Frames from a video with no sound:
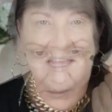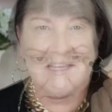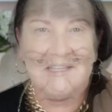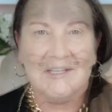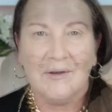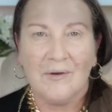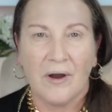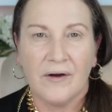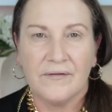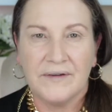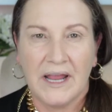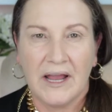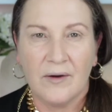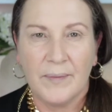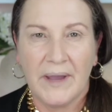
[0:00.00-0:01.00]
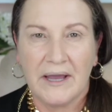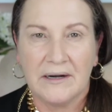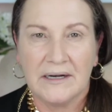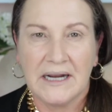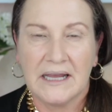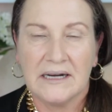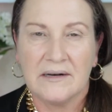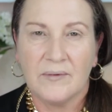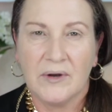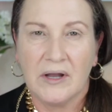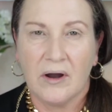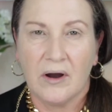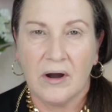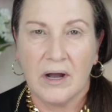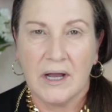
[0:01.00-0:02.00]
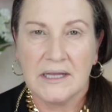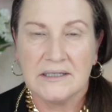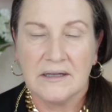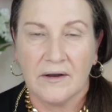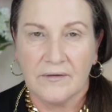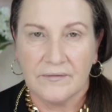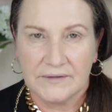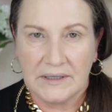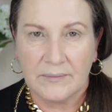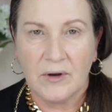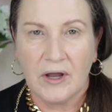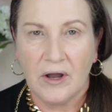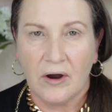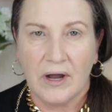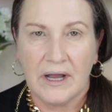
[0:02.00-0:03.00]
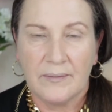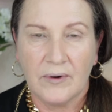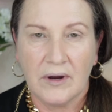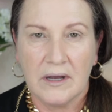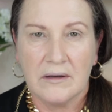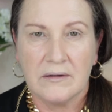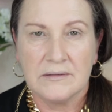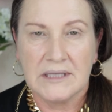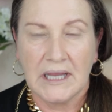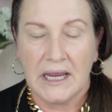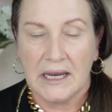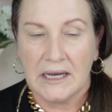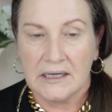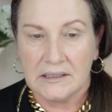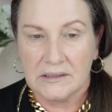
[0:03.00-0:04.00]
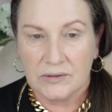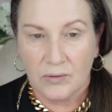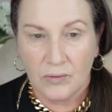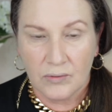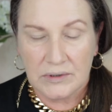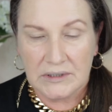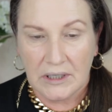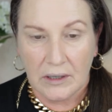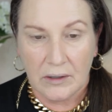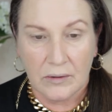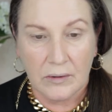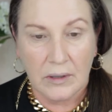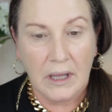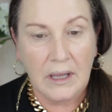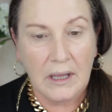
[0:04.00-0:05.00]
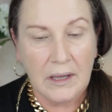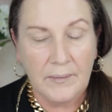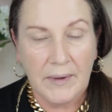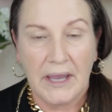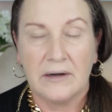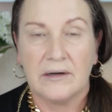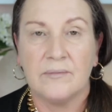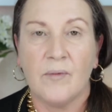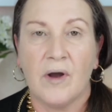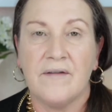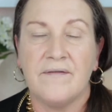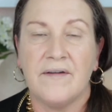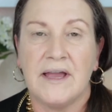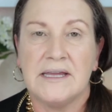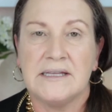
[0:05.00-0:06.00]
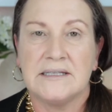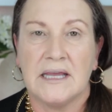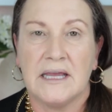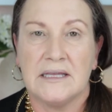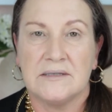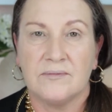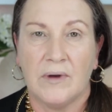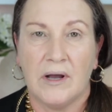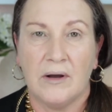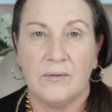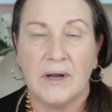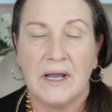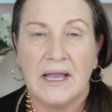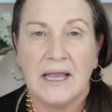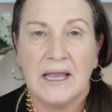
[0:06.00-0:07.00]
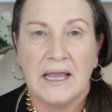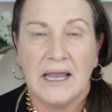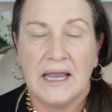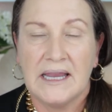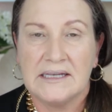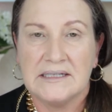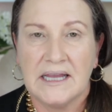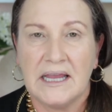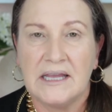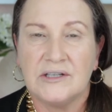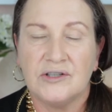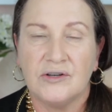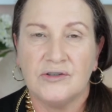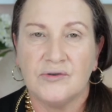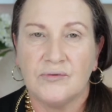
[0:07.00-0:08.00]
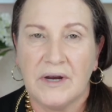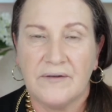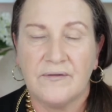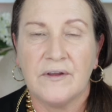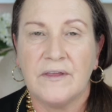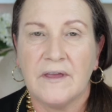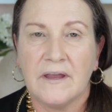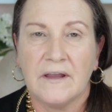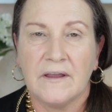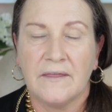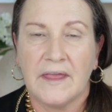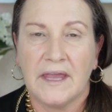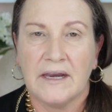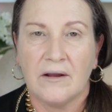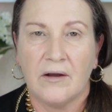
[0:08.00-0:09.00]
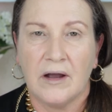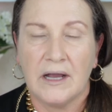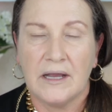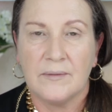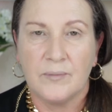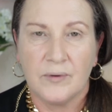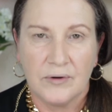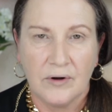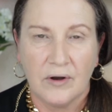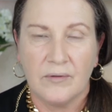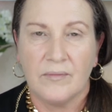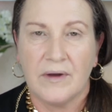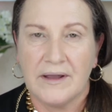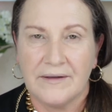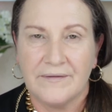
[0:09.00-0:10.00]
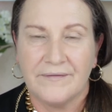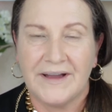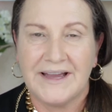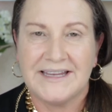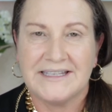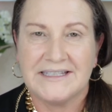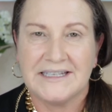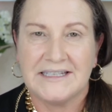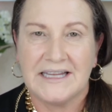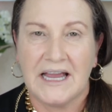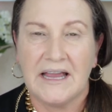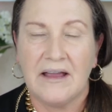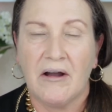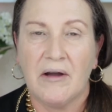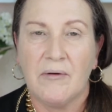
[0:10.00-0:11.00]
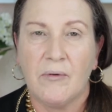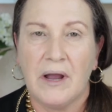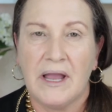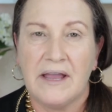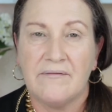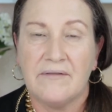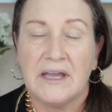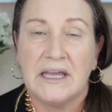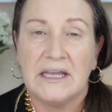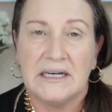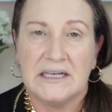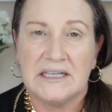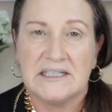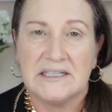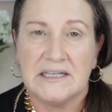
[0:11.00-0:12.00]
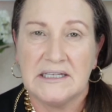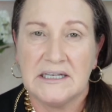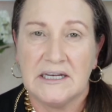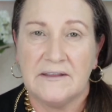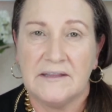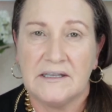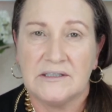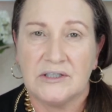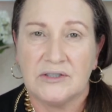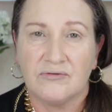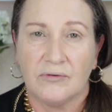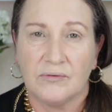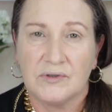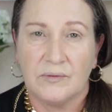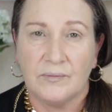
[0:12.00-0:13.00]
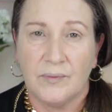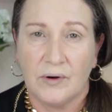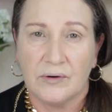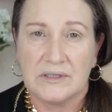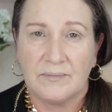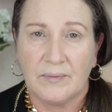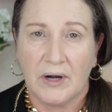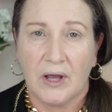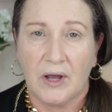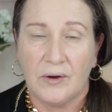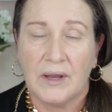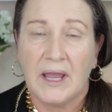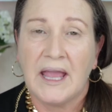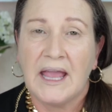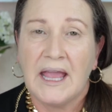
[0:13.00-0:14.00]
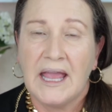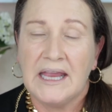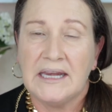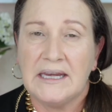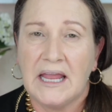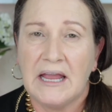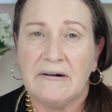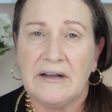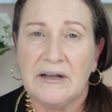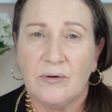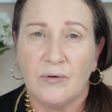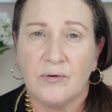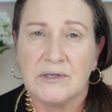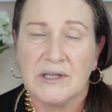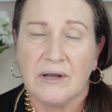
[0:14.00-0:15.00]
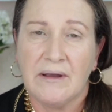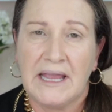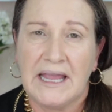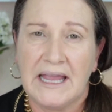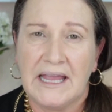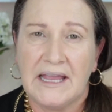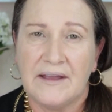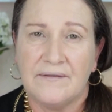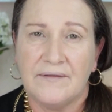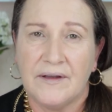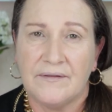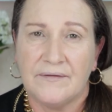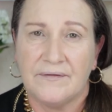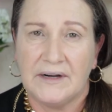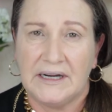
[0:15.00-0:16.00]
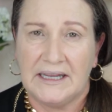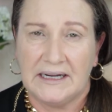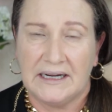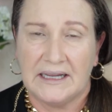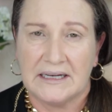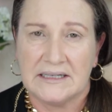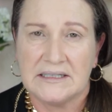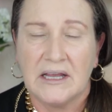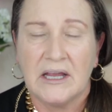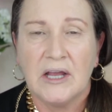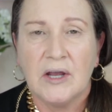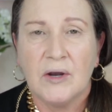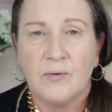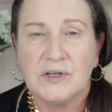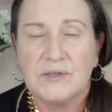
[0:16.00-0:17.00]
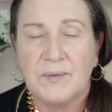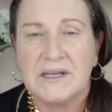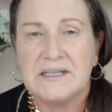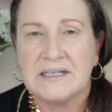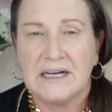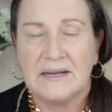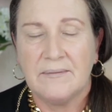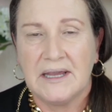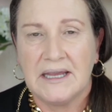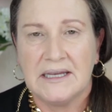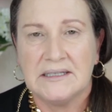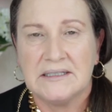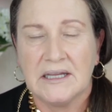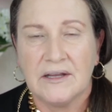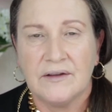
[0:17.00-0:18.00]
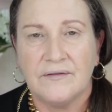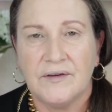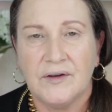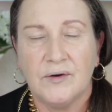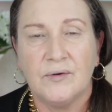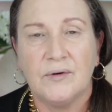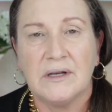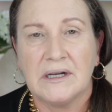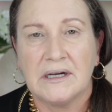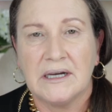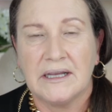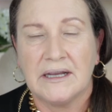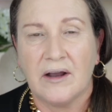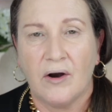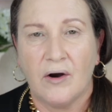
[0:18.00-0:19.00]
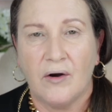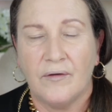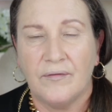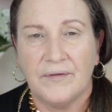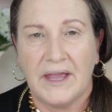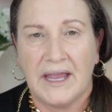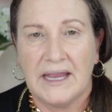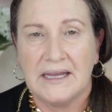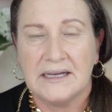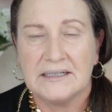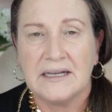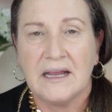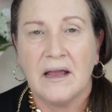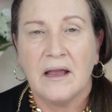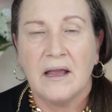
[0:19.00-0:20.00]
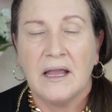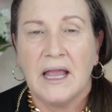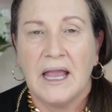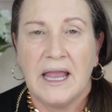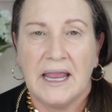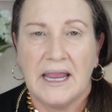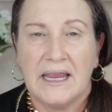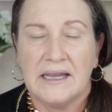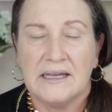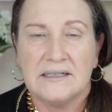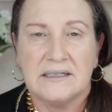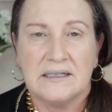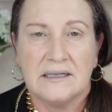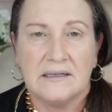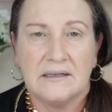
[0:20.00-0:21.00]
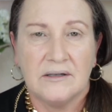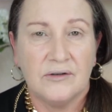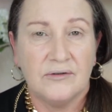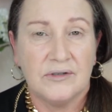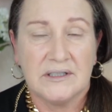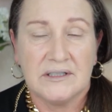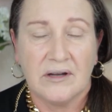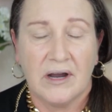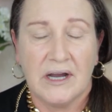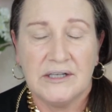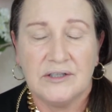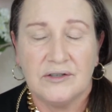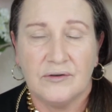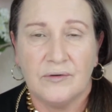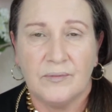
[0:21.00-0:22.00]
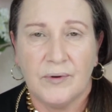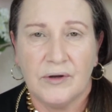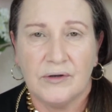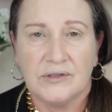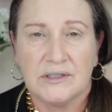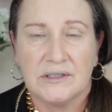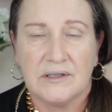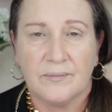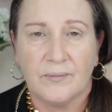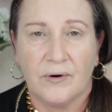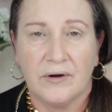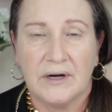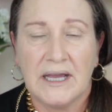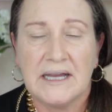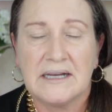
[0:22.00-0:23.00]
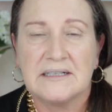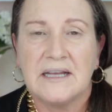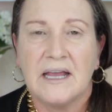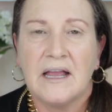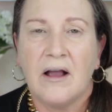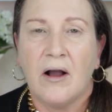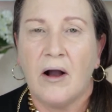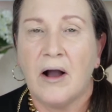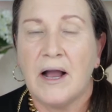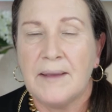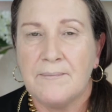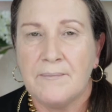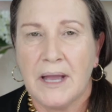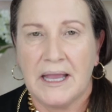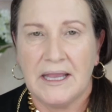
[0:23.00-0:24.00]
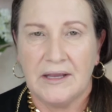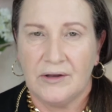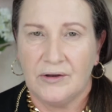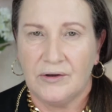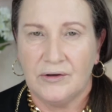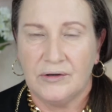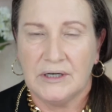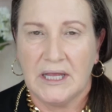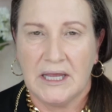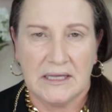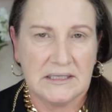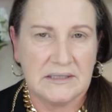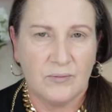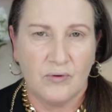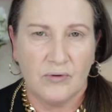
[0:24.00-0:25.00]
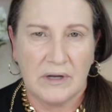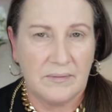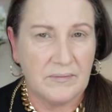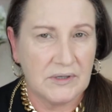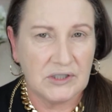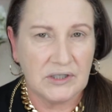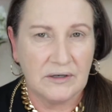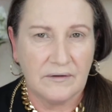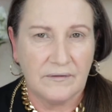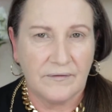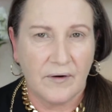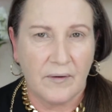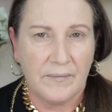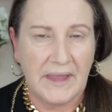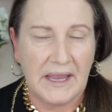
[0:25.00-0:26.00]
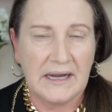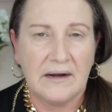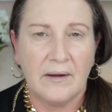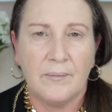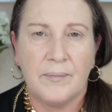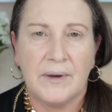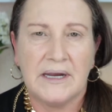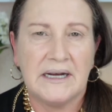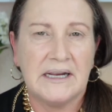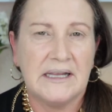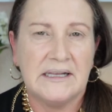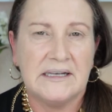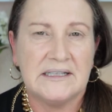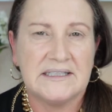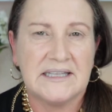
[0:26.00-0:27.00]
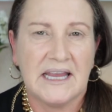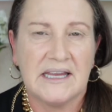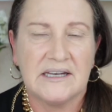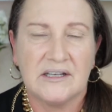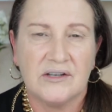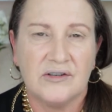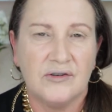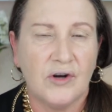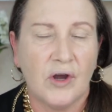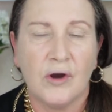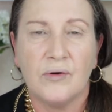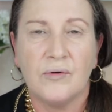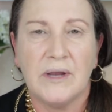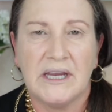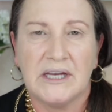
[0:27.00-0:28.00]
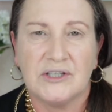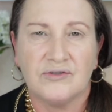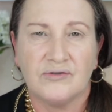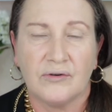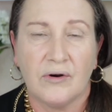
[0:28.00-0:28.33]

So I've now powdered under my eyes. I've done my eyebrows and also powdered my face as well. And as usual, everything that I put on my face today, I will have listed in the description box below. And now I also have affiliate links, which basically means if you click on that and you decide to purchase the product, I may earn a small commission from that, but it is at no extra